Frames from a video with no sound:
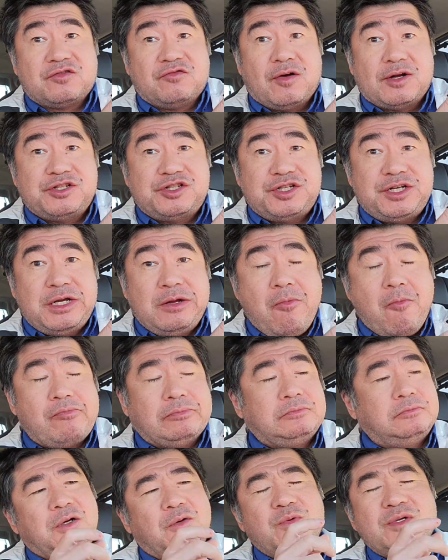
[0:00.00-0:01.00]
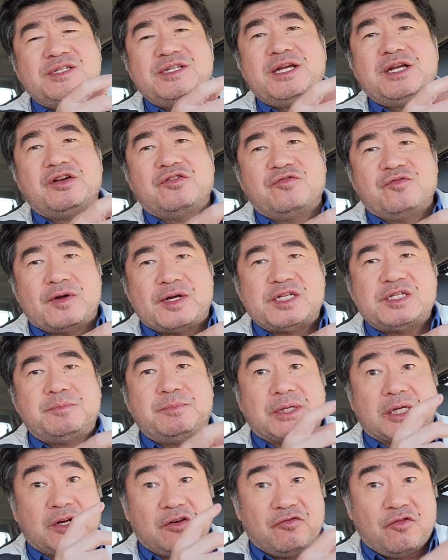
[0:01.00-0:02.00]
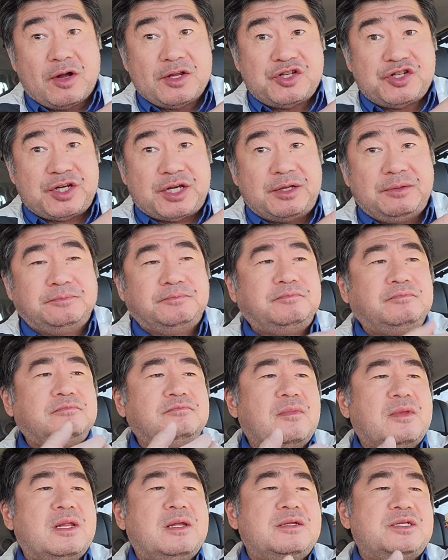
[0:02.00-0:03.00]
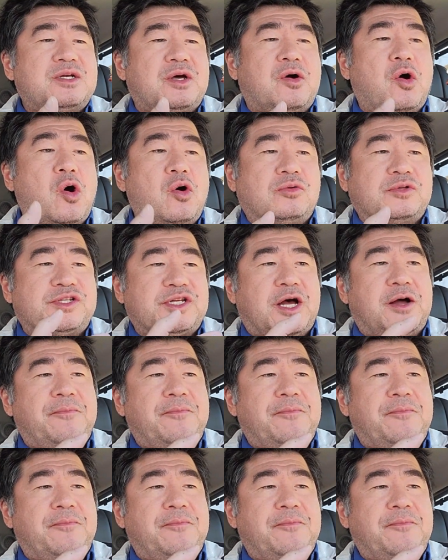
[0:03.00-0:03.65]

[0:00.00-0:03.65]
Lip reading: crunchy. I wouldn't say crisp, but crunchy. So it holds